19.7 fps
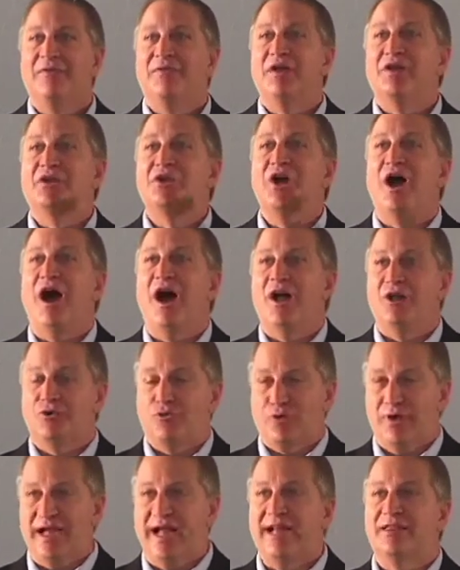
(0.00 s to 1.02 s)
that God
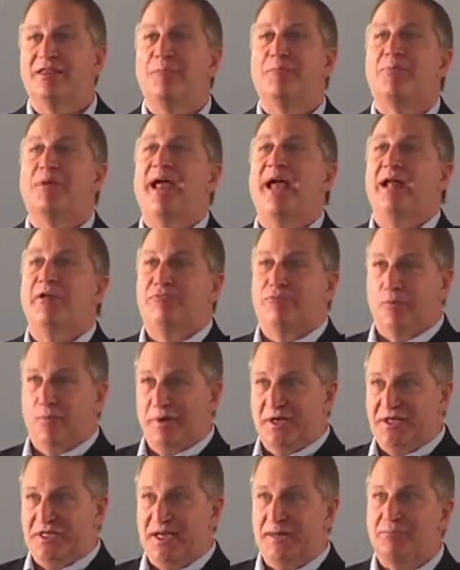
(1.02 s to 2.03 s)
created the plan for
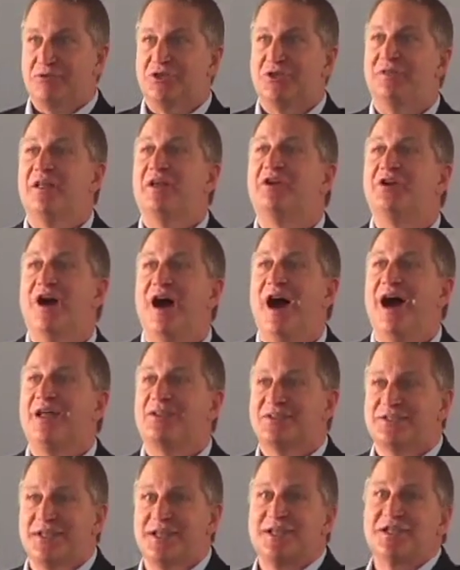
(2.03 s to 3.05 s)
redemption, that
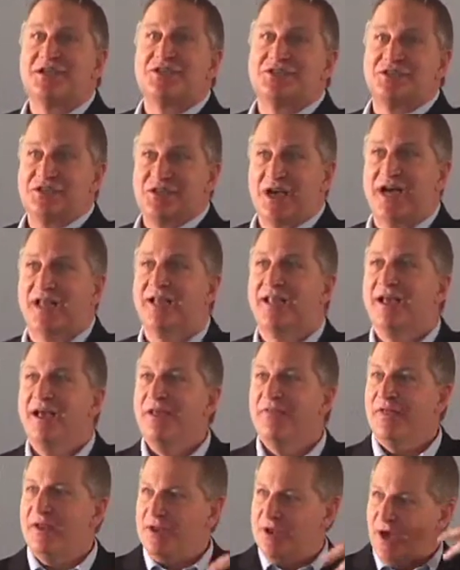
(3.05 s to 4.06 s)
God sent His Son,
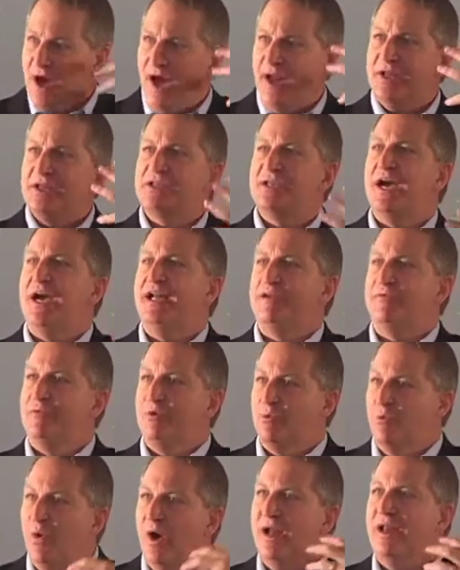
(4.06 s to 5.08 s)
that God is kind of
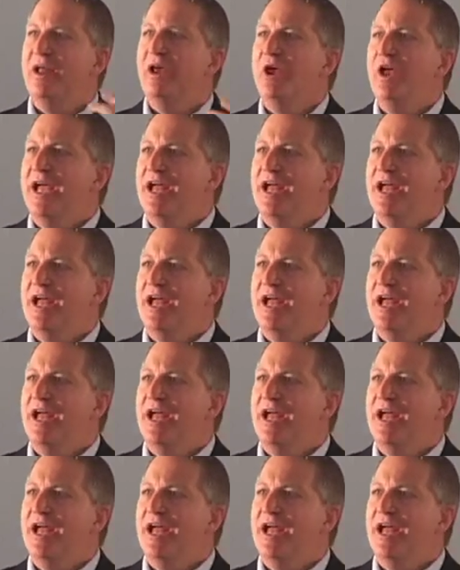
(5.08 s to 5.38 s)
the one.